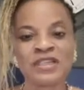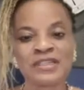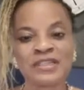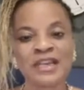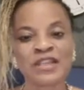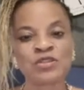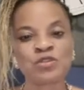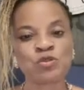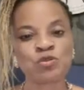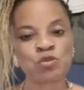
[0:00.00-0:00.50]

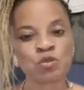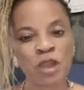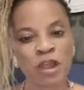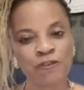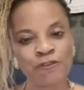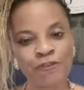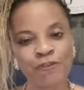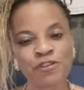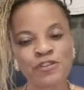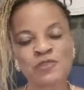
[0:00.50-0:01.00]
that you are
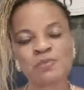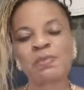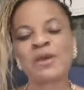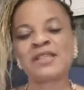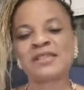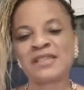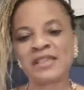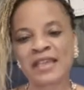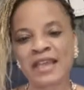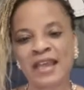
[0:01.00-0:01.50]
first
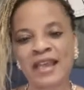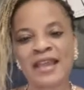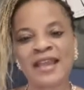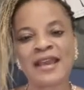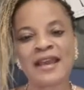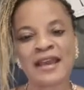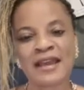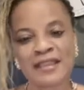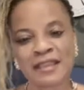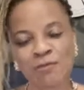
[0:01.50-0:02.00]
partaker.
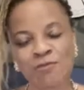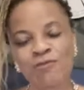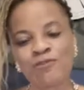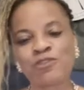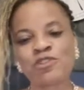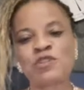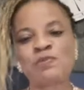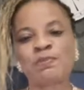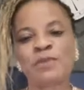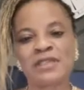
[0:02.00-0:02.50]
I am
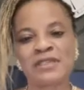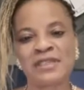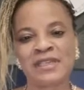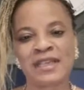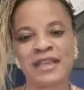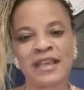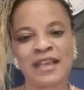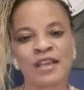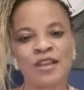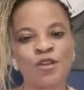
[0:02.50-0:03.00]
first
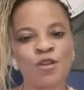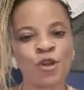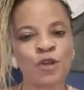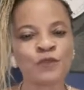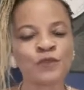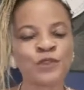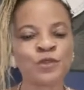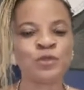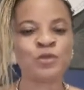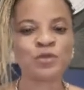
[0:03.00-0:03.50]
partaker
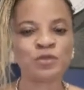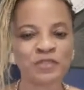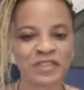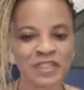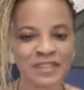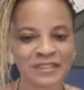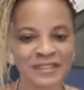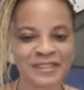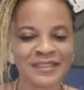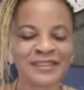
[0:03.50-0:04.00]
of the good
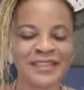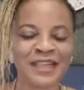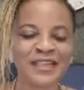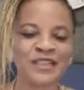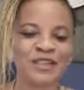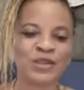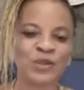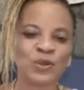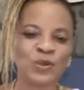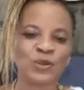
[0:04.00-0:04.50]
thing that
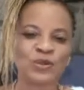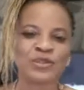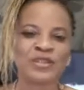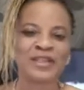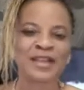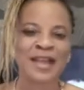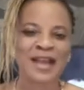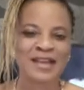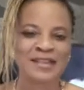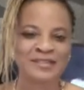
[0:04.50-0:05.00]
the Lord
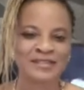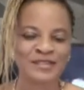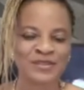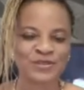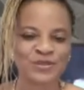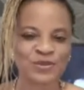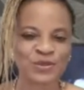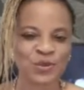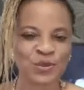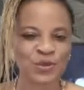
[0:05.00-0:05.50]
has in
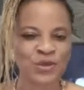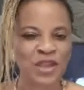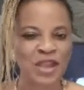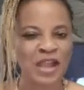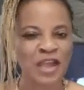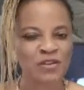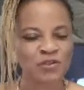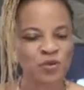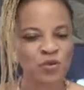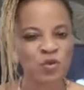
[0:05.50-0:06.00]
store.
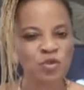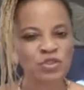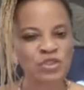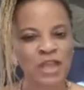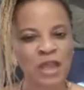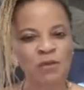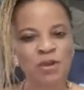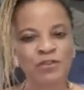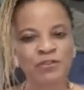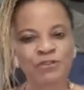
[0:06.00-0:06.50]
I don't want
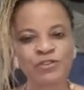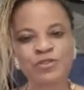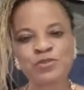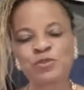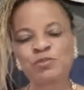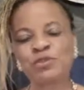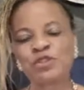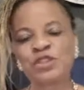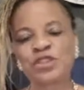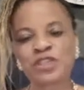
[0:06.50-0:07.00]
our faith to
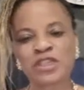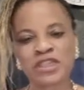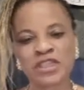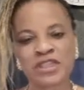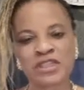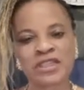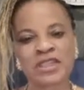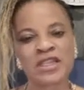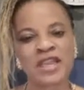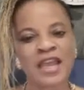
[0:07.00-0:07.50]
be
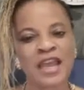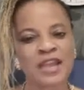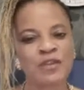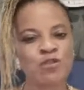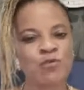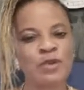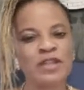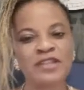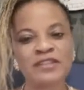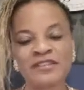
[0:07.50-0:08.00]
shaken. I know
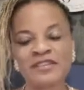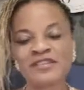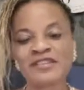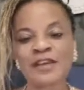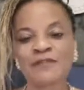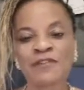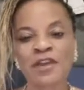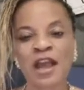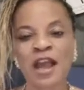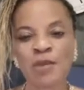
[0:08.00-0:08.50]
many things
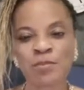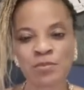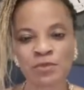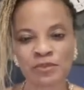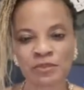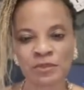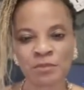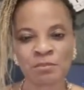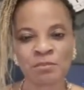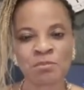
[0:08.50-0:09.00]
have
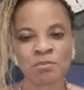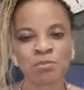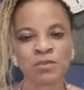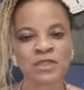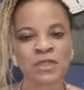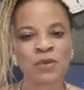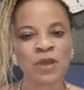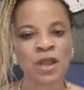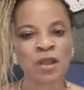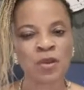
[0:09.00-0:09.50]
happened, but
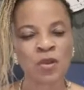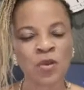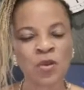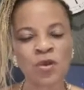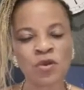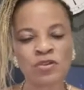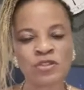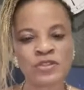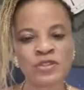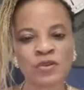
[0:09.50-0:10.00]
our
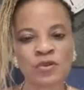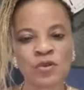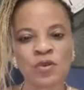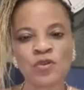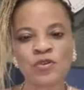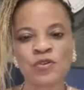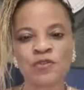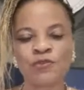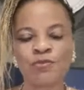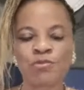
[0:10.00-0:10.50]
God is a
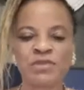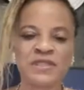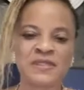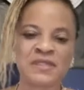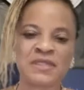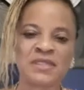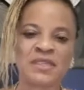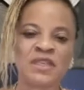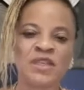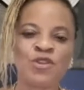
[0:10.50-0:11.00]
God of
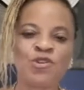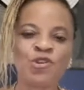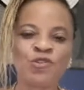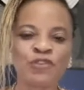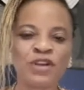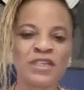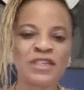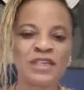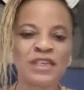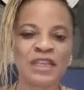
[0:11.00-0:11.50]
mercy
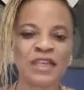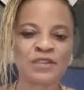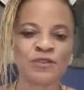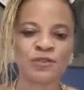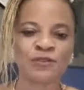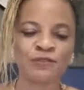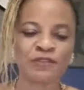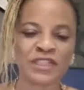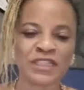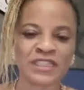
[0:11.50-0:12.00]
over the land
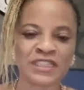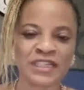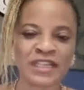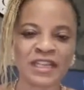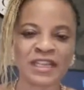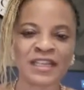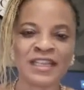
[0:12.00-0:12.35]
of Nigeria.